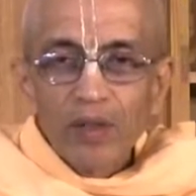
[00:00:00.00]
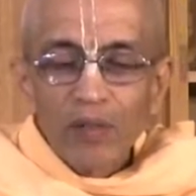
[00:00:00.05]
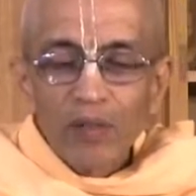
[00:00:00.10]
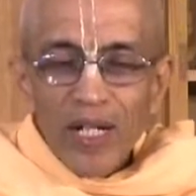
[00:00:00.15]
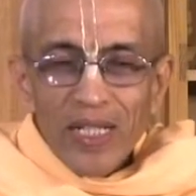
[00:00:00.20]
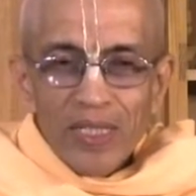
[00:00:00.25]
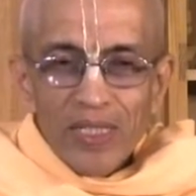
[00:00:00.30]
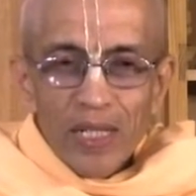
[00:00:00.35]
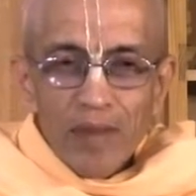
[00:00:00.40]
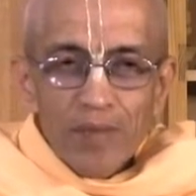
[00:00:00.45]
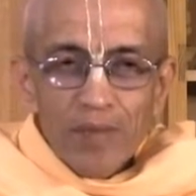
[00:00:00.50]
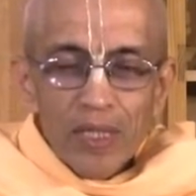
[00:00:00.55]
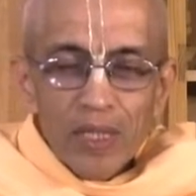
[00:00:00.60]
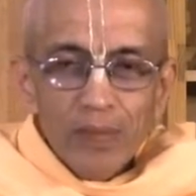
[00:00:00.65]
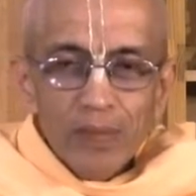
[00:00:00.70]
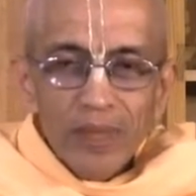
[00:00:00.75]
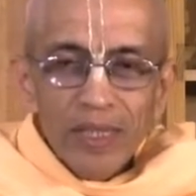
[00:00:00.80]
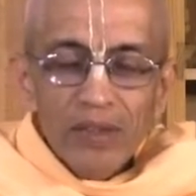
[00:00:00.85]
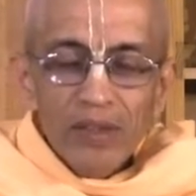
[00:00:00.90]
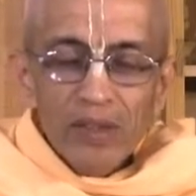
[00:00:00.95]

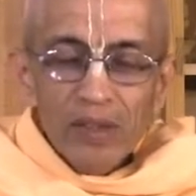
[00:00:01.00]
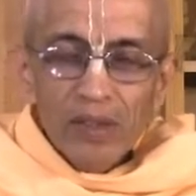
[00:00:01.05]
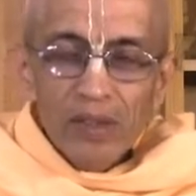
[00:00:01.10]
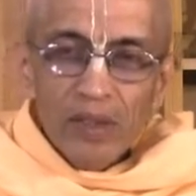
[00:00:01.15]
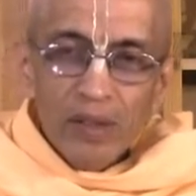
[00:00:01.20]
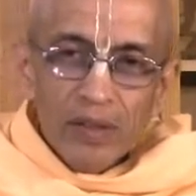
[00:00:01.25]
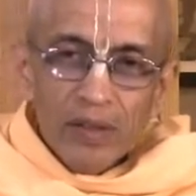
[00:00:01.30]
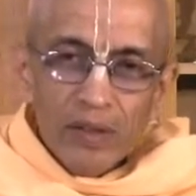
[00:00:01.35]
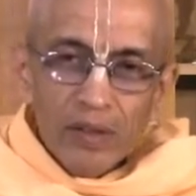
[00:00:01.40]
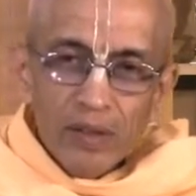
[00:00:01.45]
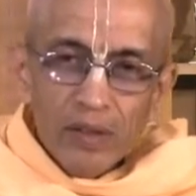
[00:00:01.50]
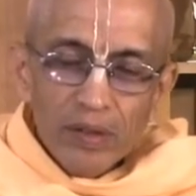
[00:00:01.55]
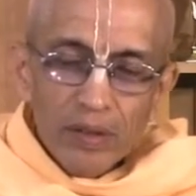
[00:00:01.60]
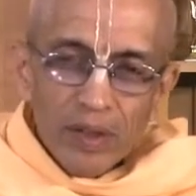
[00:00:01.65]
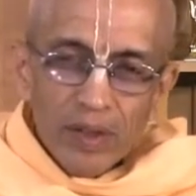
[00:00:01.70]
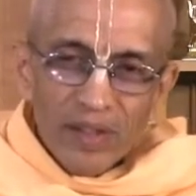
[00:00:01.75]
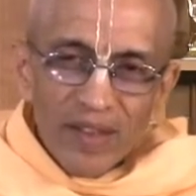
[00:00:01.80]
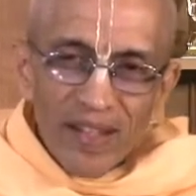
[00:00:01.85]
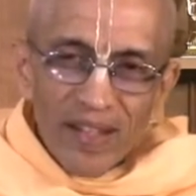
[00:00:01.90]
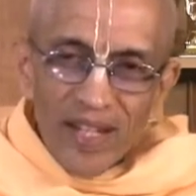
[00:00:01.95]
Vasamsi means the
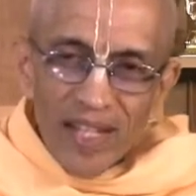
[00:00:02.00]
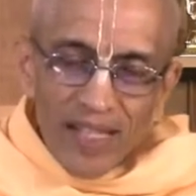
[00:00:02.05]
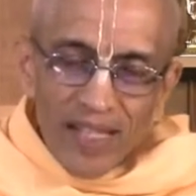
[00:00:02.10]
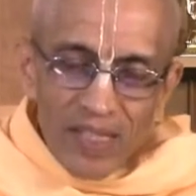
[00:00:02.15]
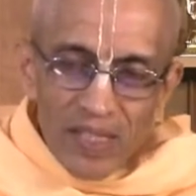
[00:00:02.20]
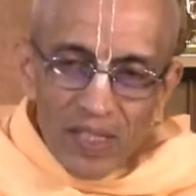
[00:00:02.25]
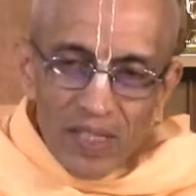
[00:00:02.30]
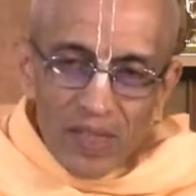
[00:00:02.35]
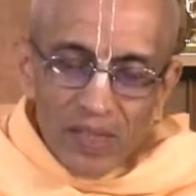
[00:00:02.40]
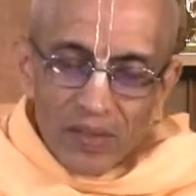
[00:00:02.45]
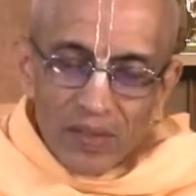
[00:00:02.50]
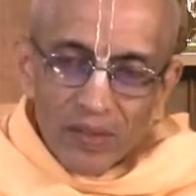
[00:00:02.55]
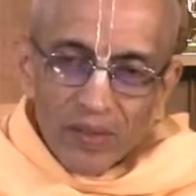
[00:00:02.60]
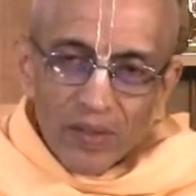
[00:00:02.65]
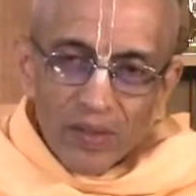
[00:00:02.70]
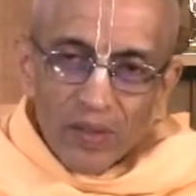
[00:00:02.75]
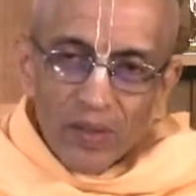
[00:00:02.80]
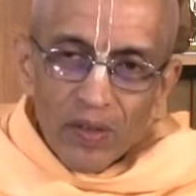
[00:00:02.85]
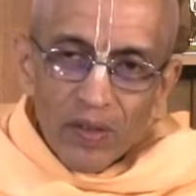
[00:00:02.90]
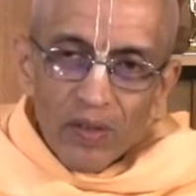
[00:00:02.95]
the dress
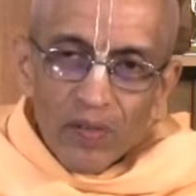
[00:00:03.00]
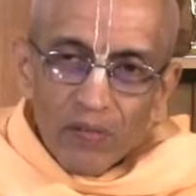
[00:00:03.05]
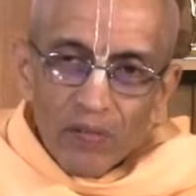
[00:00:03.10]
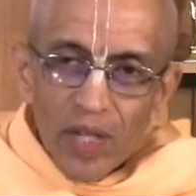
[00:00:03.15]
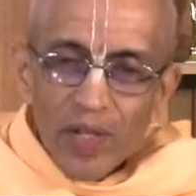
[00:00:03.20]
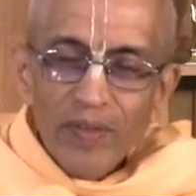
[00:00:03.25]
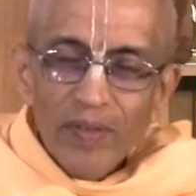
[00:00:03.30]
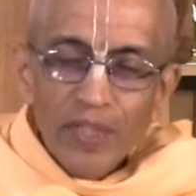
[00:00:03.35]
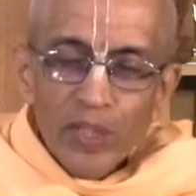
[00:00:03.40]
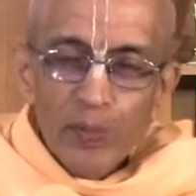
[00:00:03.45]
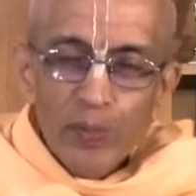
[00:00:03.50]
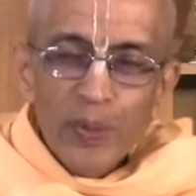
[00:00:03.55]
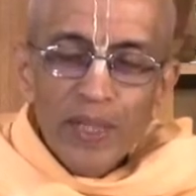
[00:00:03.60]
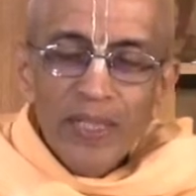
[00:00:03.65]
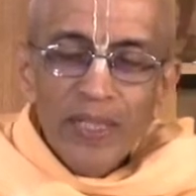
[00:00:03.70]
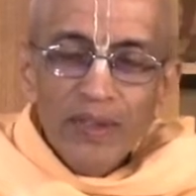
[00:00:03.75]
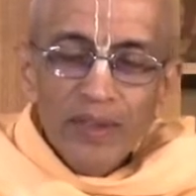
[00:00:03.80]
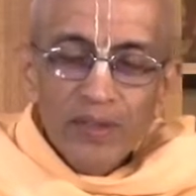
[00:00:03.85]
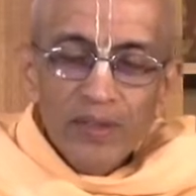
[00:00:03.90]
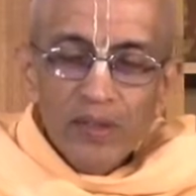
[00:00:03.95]
we have
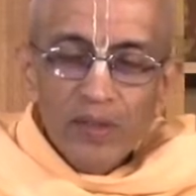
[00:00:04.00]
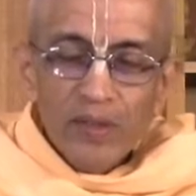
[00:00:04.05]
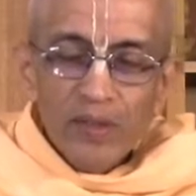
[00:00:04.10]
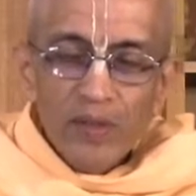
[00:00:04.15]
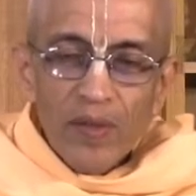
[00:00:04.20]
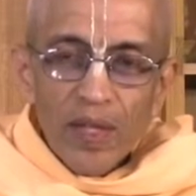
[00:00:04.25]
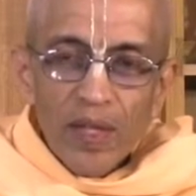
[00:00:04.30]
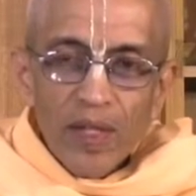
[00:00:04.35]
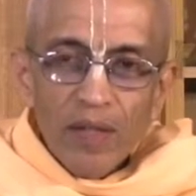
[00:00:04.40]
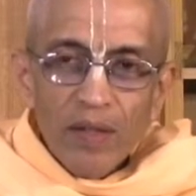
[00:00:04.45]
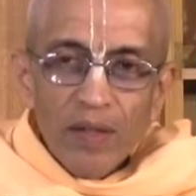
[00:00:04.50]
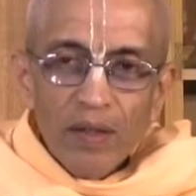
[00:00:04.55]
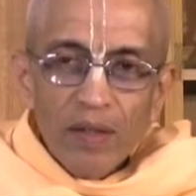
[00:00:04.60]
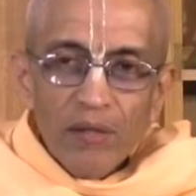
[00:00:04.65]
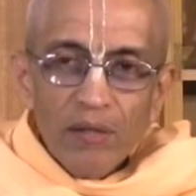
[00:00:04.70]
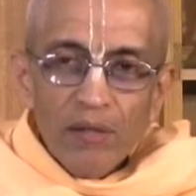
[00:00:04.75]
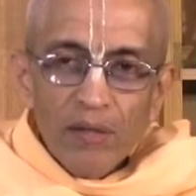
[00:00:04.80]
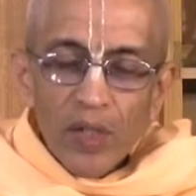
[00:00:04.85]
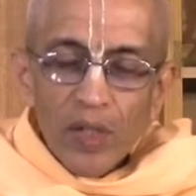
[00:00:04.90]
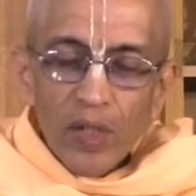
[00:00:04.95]
experienced
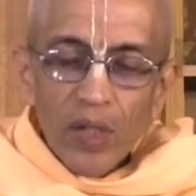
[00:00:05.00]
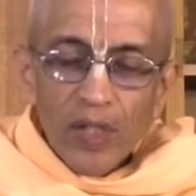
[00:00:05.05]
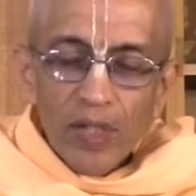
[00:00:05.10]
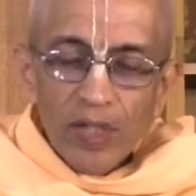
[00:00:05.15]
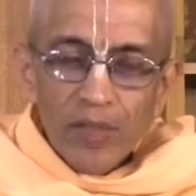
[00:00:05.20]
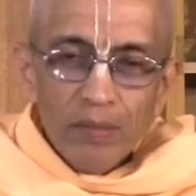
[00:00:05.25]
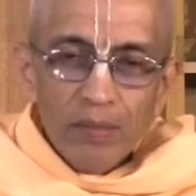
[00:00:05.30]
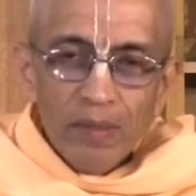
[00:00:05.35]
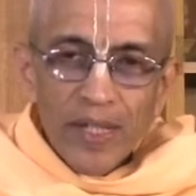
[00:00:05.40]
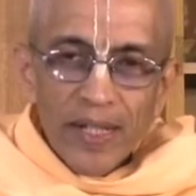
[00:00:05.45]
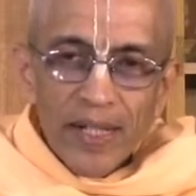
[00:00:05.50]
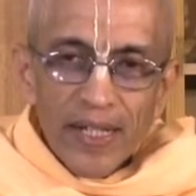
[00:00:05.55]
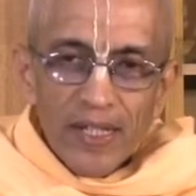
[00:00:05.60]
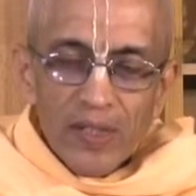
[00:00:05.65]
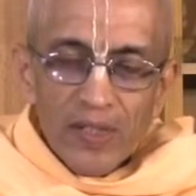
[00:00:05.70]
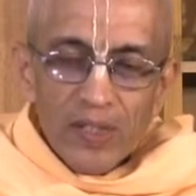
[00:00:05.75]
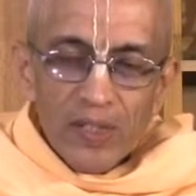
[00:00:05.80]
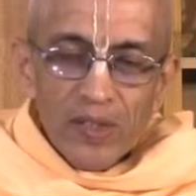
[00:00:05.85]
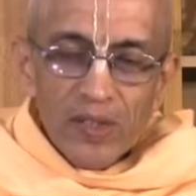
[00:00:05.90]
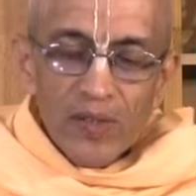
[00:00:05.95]
we got some dress